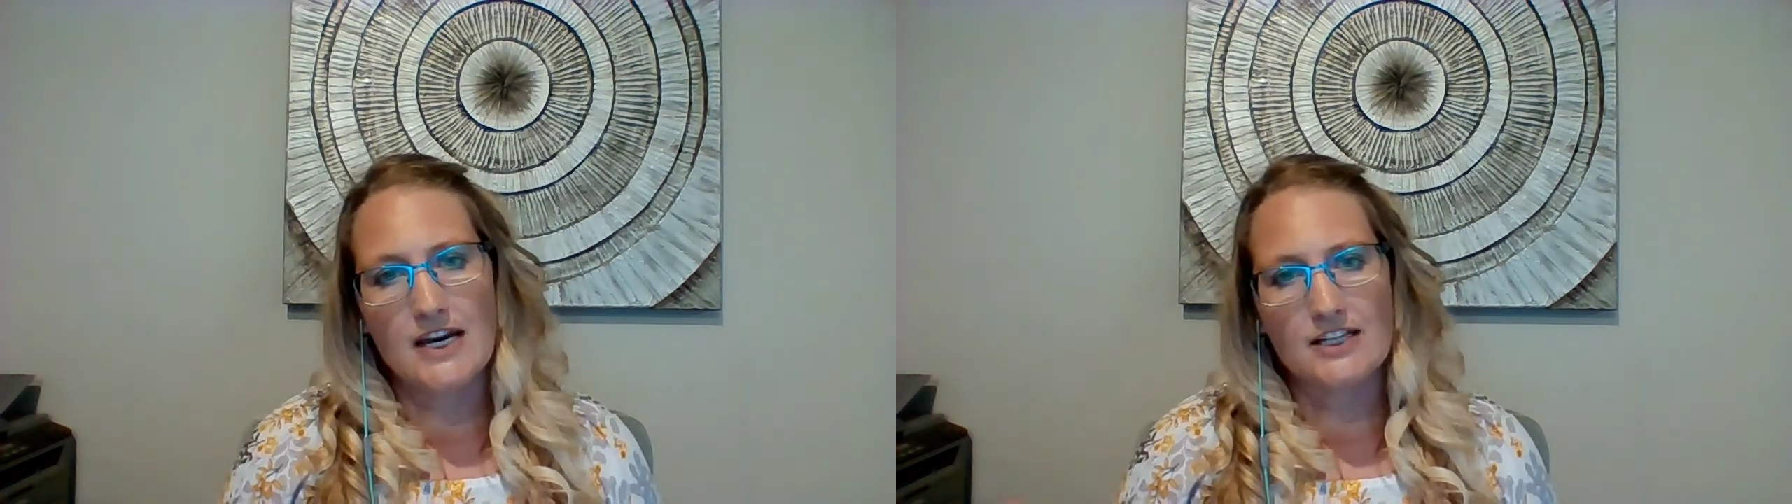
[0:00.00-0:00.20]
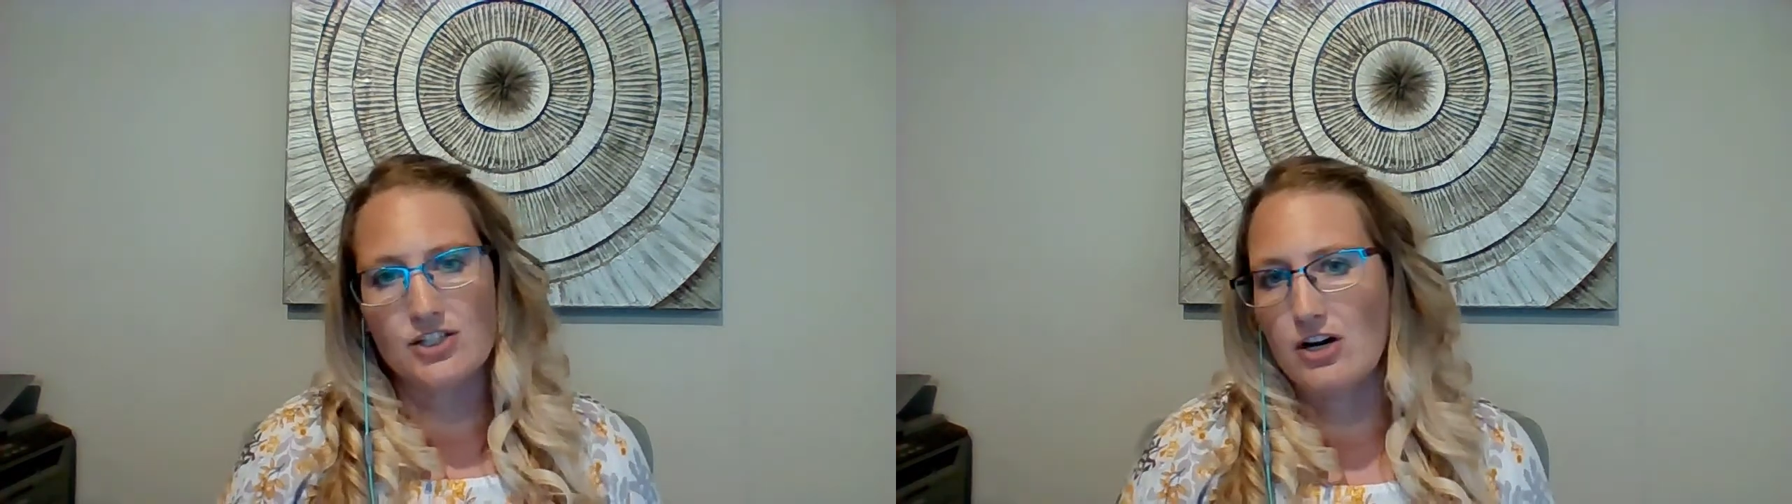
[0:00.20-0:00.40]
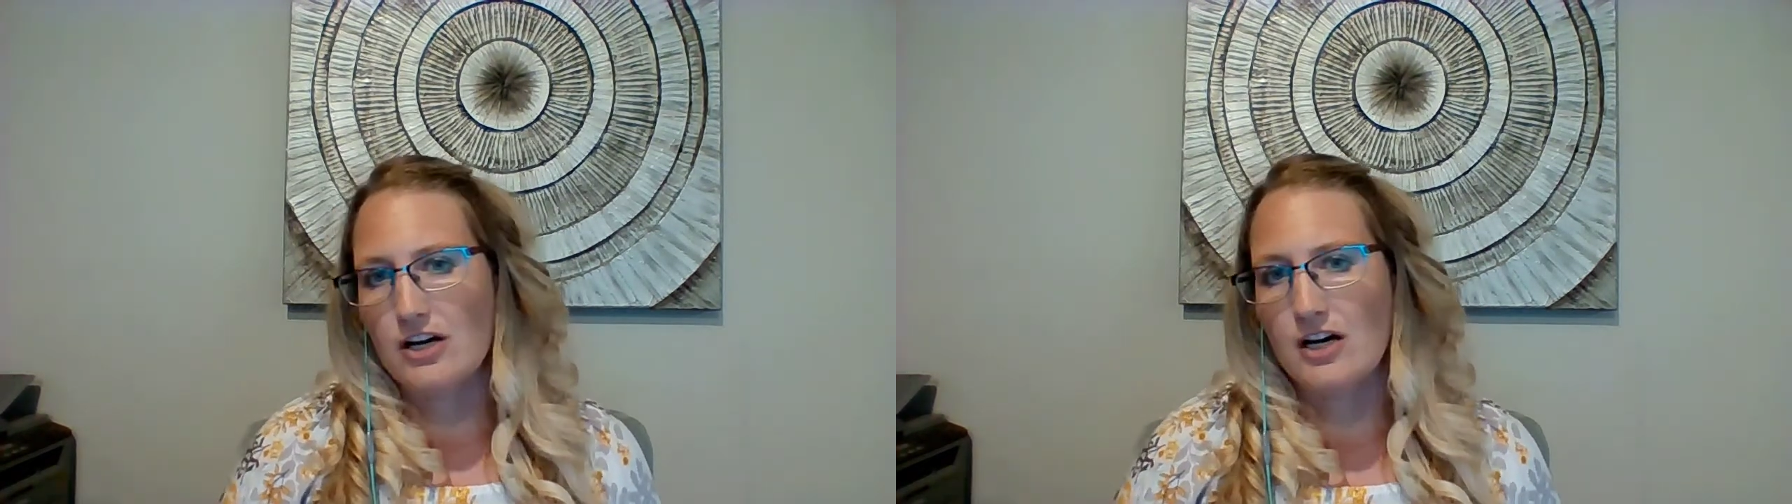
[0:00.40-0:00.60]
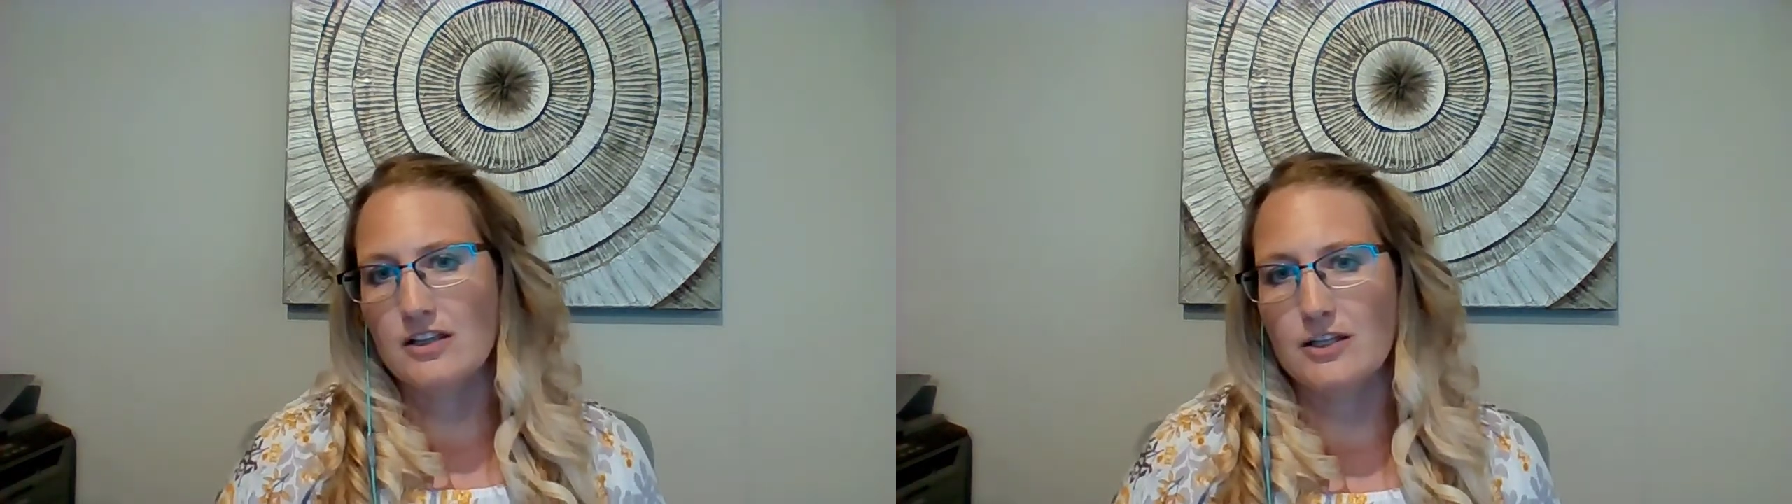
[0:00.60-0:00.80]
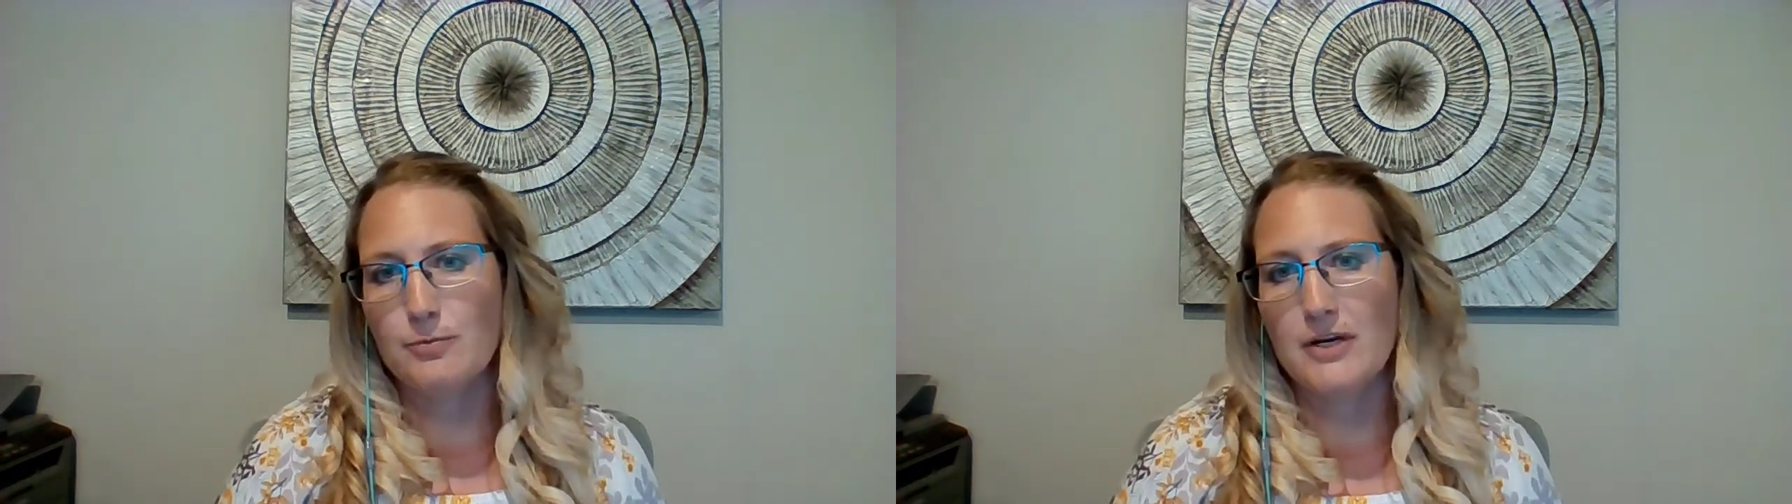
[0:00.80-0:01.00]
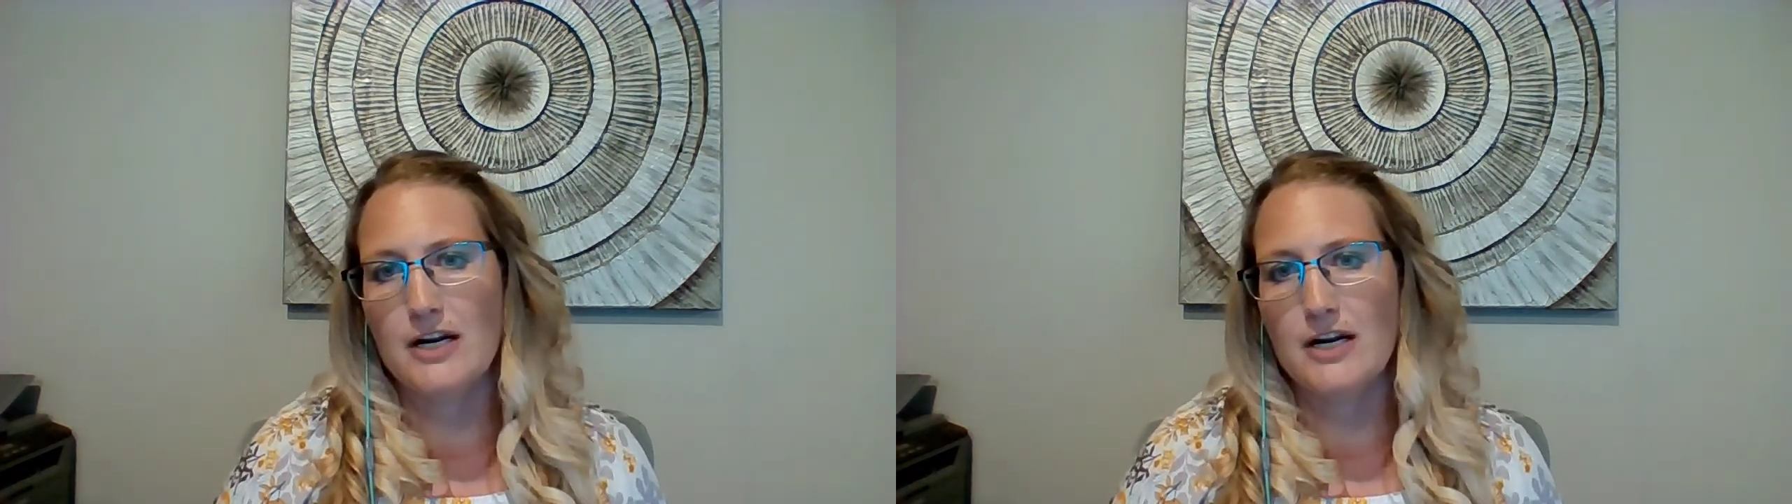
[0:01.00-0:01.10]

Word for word: yeah, talk a little bit